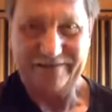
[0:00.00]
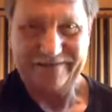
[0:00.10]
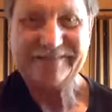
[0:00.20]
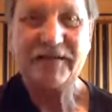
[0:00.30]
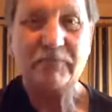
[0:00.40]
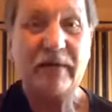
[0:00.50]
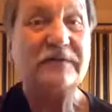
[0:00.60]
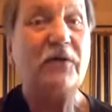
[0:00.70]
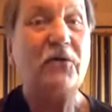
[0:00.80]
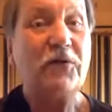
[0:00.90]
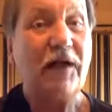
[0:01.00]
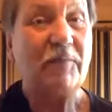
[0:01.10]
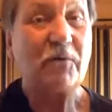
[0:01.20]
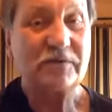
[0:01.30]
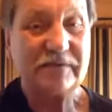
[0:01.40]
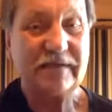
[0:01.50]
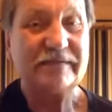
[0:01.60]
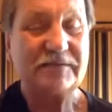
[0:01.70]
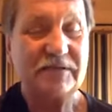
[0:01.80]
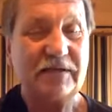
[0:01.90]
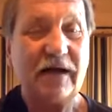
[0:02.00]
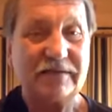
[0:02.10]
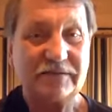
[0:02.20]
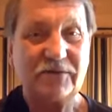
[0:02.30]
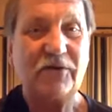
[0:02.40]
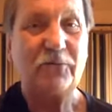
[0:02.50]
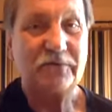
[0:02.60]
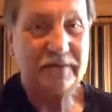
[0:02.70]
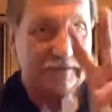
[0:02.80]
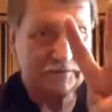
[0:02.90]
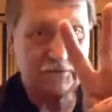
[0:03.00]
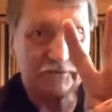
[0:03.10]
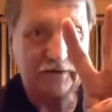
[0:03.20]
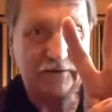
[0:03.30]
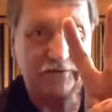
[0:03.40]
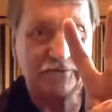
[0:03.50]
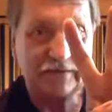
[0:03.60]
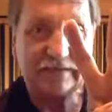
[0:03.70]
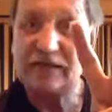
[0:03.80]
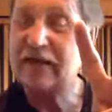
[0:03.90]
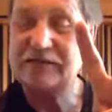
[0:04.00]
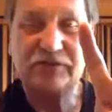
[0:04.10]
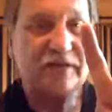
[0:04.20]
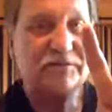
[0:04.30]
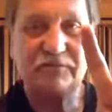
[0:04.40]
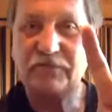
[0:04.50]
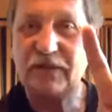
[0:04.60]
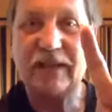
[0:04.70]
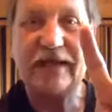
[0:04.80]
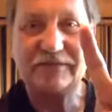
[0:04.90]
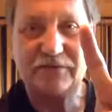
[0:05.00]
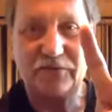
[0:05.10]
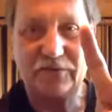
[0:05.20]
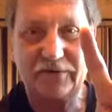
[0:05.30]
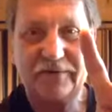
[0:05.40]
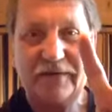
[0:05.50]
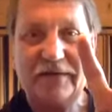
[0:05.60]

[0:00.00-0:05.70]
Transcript: Is that it makes a whole lot more sense to not start with these two fingers because you got to change them for the last chord.